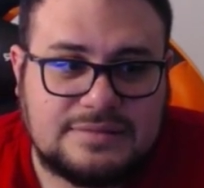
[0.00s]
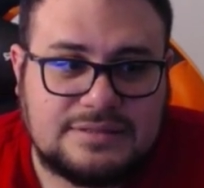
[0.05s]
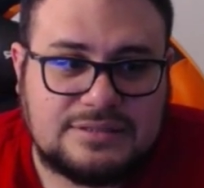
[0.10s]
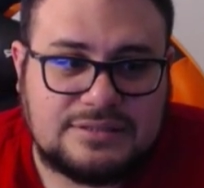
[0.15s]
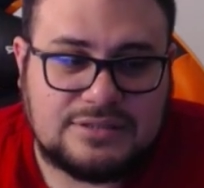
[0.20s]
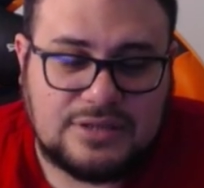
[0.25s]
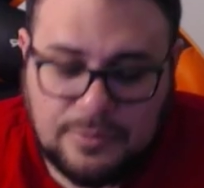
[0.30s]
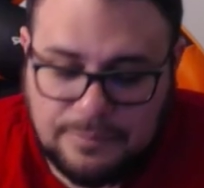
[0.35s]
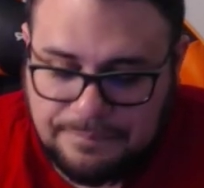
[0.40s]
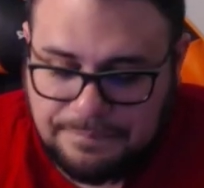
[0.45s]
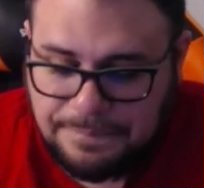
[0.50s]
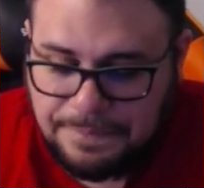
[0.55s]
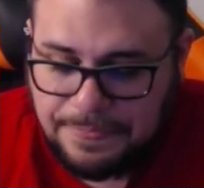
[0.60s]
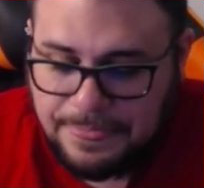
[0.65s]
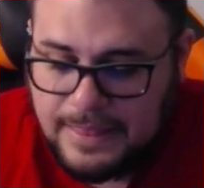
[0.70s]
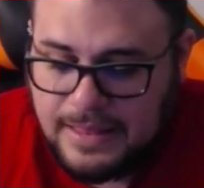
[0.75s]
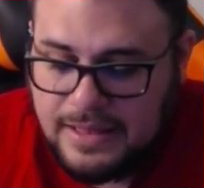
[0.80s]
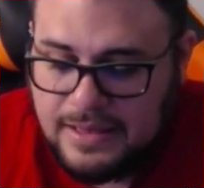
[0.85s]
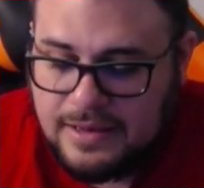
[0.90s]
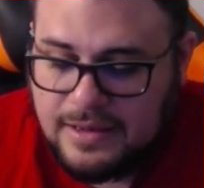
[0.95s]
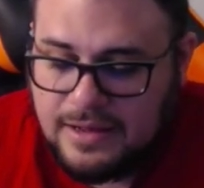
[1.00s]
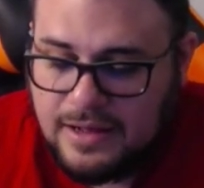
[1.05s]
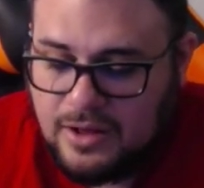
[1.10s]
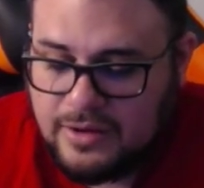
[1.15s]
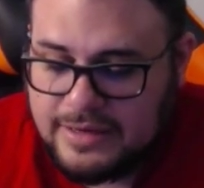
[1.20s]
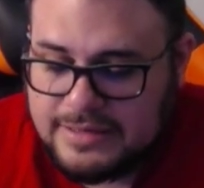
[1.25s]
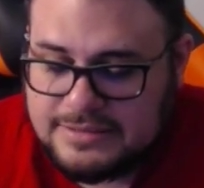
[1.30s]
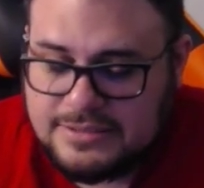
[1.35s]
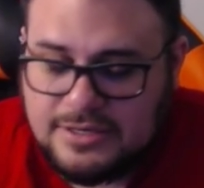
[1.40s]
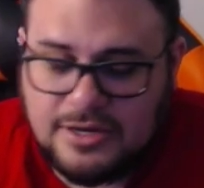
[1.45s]
So, I'll
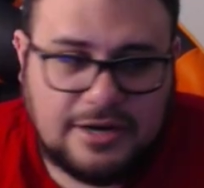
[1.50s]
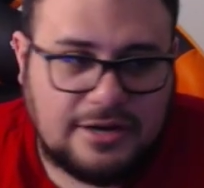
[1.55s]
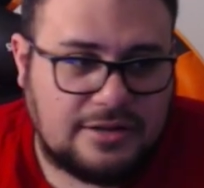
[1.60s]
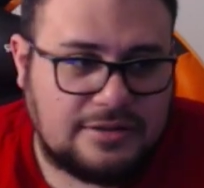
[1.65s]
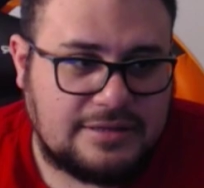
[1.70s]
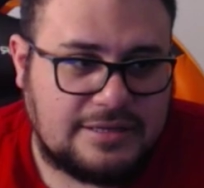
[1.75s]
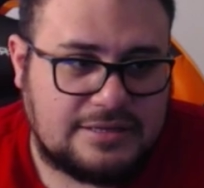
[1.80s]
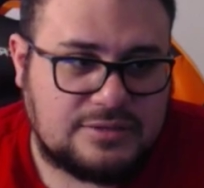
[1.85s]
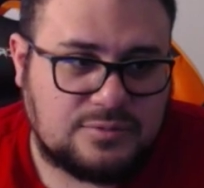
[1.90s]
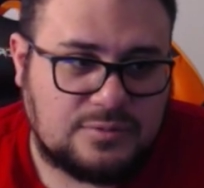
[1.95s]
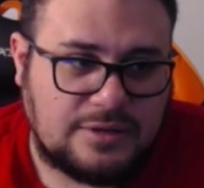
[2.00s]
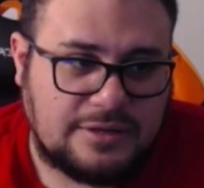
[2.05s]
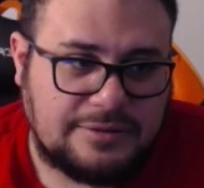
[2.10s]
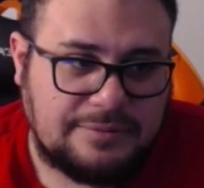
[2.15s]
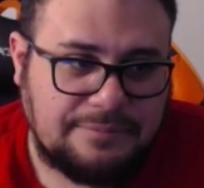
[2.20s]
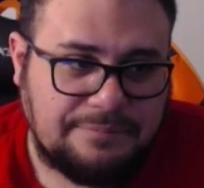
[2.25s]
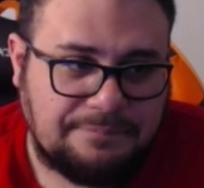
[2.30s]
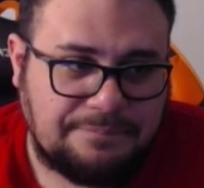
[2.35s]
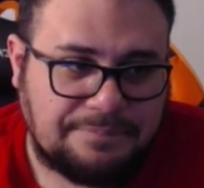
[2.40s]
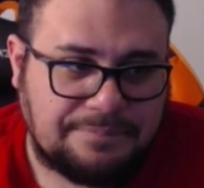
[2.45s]
get started on this one.